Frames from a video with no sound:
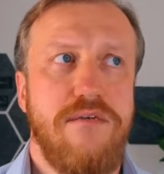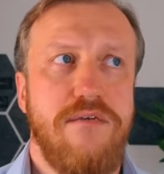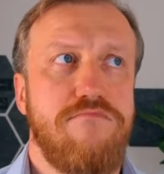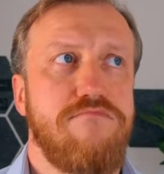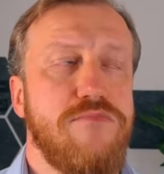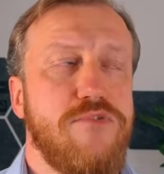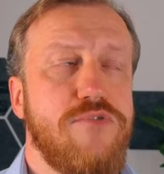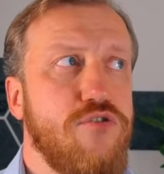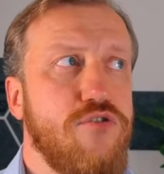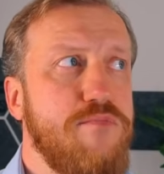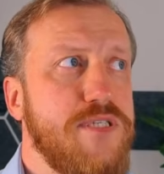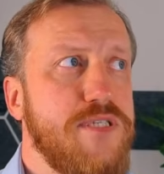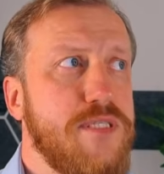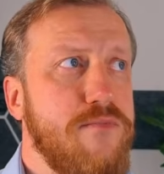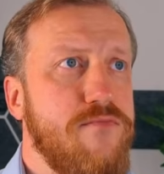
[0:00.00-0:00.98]
should be
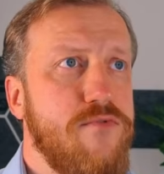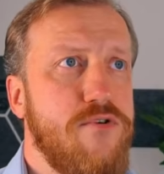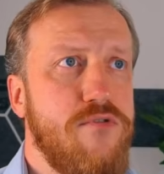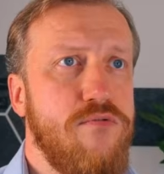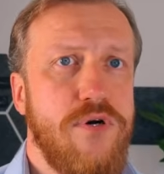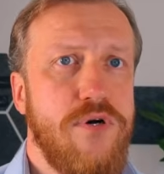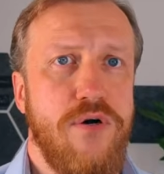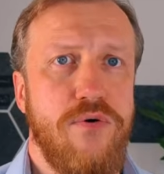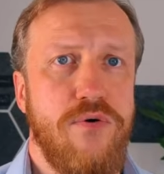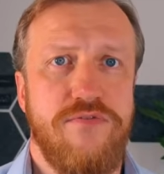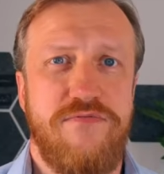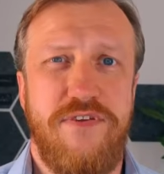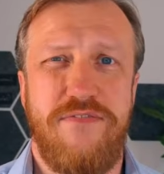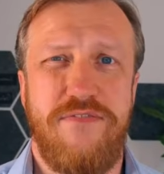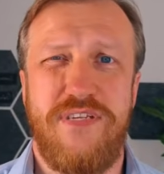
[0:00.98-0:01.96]
somewhere around
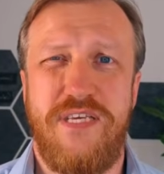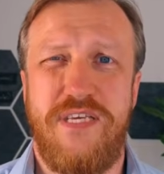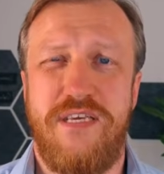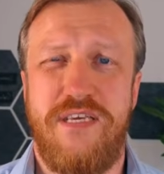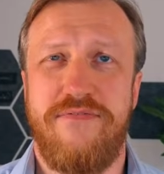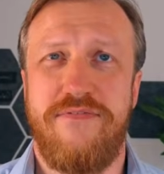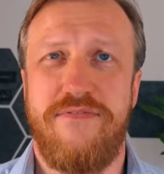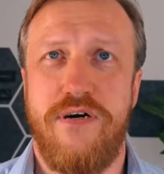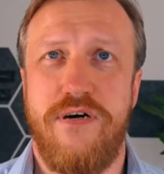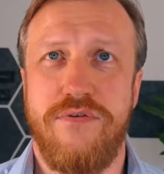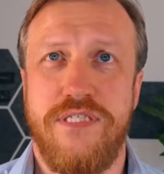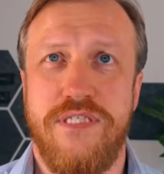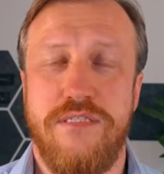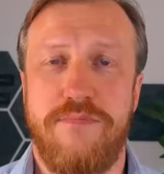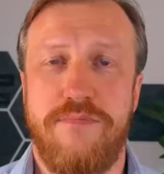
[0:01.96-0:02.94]

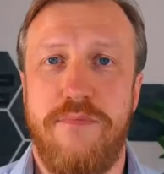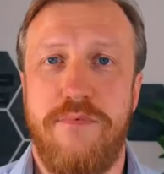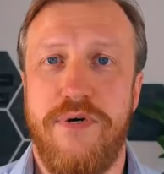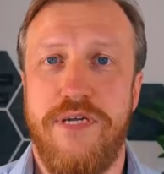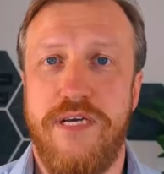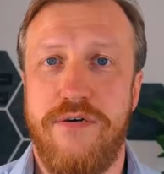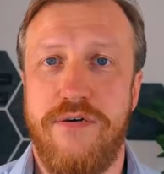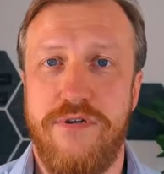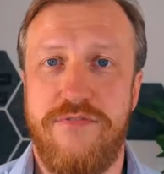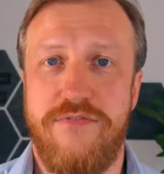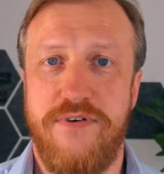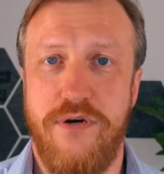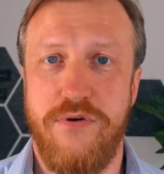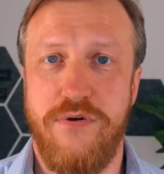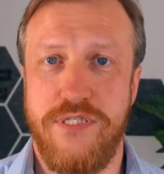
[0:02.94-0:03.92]
50,000, maybe
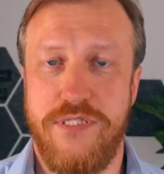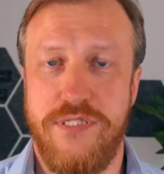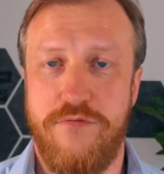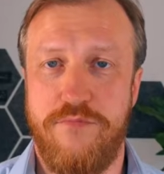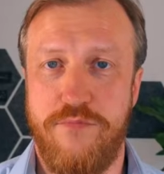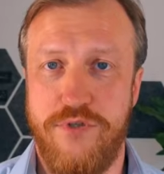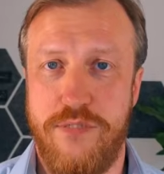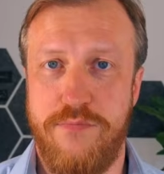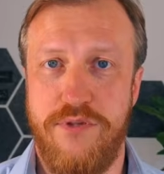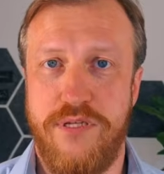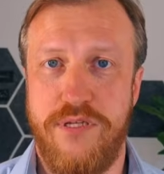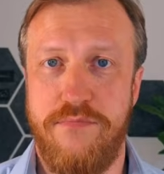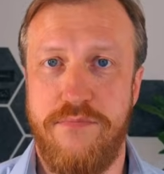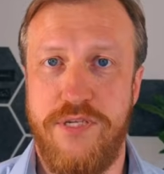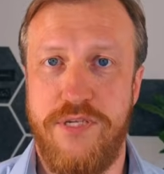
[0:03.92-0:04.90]
100,000 of possible
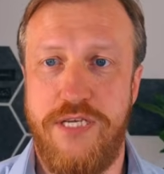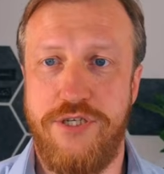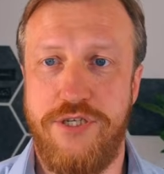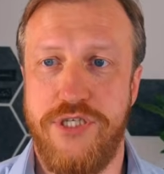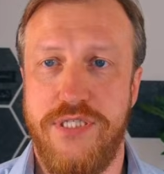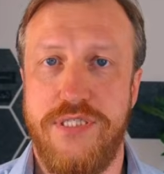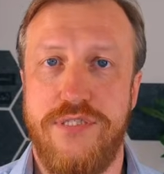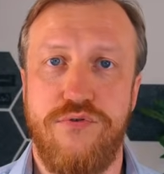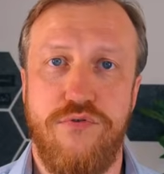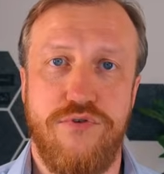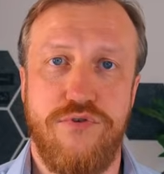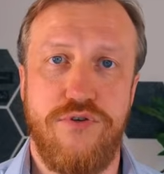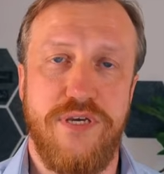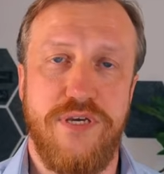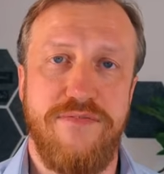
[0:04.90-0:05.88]
combinations. So
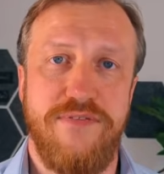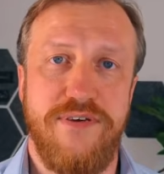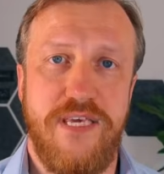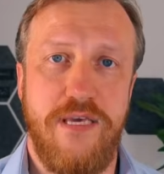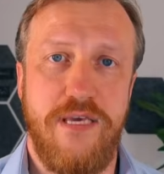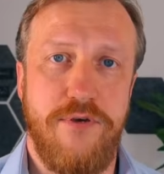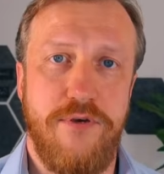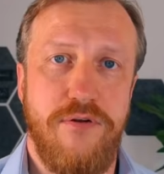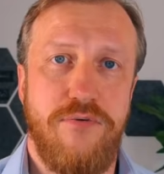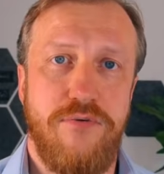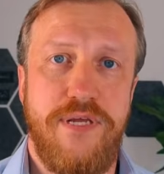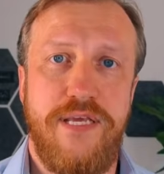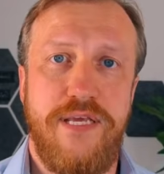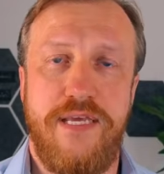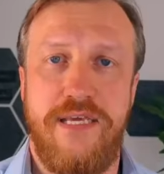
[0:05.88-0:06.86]
token
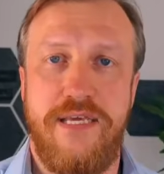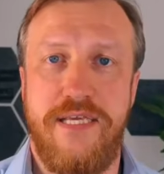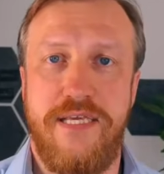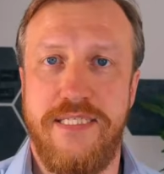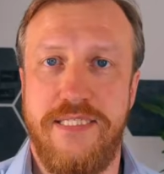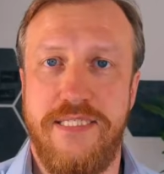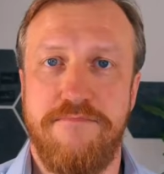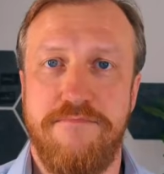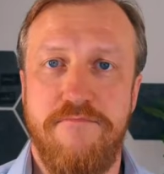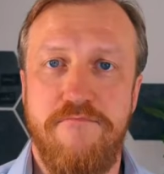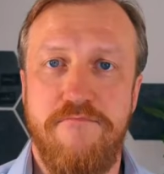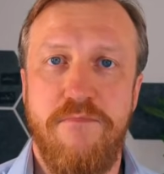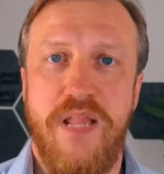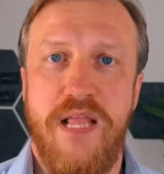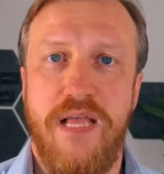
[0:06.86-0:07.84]
vocabulary is
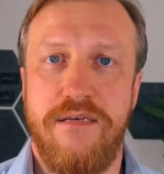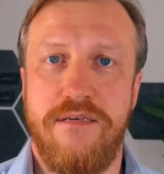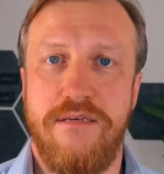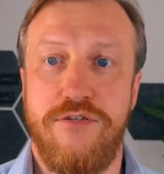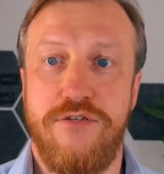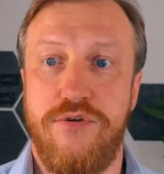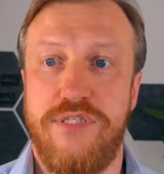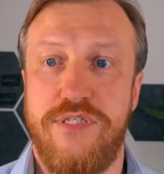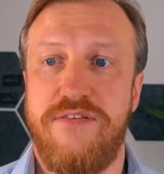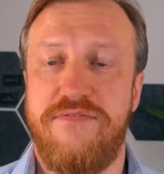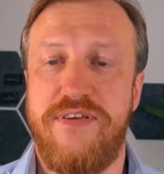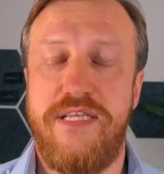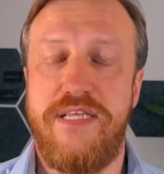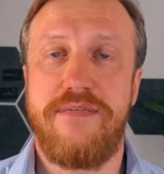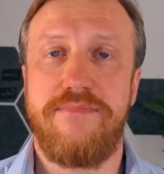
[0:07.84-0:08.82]
not
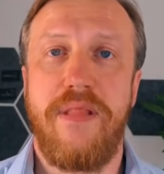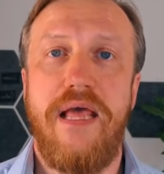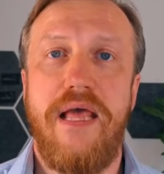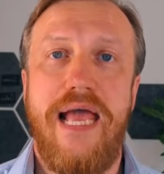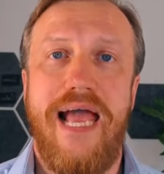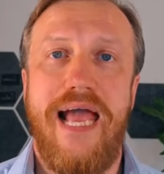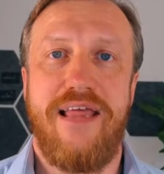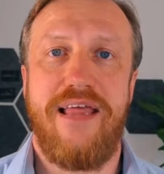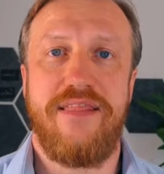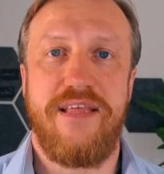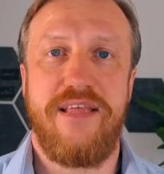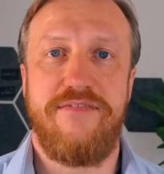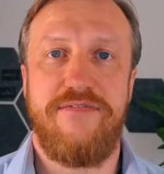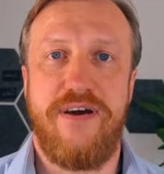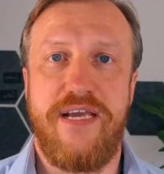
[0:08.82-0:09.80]
infinite. And then
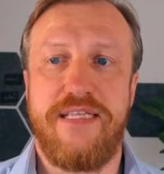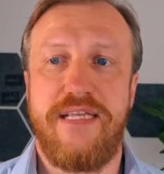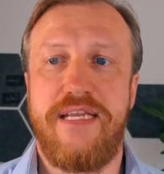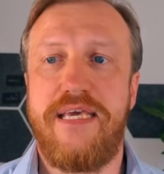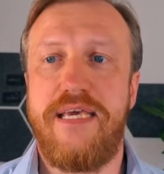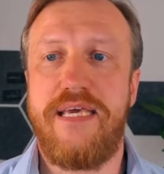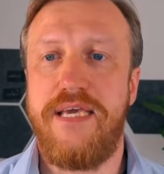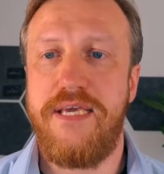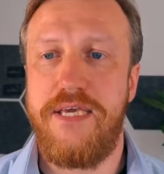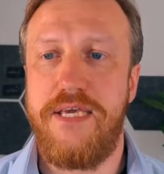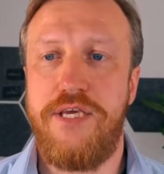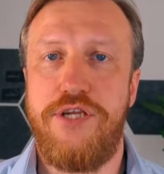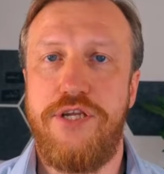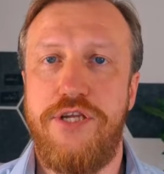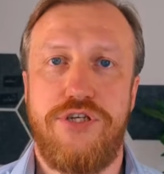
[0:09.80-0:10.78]
finally,
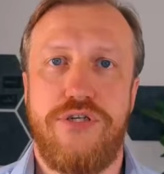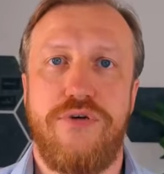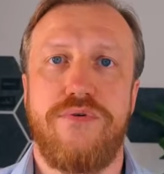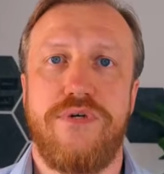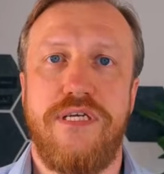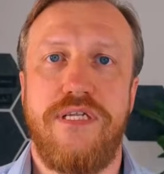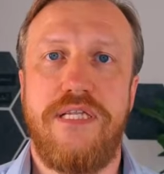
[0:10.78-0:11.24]
each token